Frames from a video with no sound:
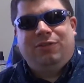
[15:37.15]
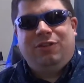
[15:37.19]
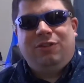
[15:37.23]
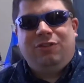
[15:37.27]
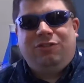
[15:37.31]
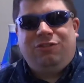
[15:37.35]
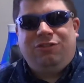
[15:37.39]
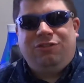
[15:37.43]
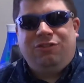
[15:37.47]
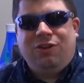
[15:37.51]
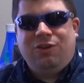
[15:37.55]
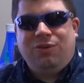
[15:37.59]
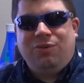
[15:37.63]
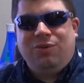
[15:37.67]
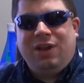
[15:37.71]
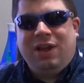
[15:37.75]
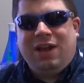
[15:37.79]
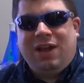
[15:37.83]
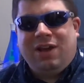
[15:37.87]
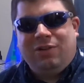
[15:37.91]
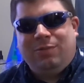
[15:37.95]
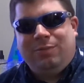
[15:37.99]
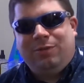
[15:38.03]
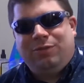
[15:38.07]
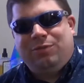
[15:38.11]
a
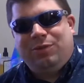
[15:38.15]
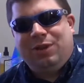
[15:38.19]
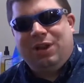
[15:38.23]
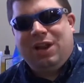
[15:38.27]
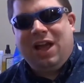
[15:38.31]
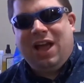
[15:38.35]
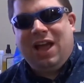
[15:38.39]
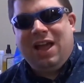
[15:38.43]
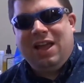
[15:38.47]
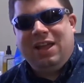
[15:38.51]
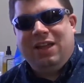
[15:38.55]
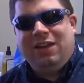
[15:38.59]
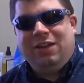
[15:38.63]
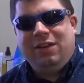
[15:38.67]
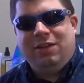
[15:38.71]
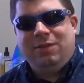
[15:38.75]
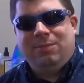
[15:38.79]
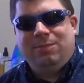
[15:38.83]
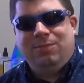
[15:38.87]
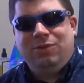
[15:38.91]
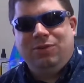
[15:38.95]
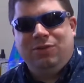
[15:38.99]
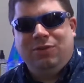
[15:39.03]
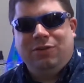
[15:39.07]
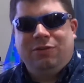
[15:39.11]
showdown between high-end
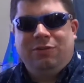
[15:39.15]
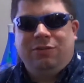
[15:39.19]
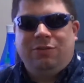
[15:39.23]
computer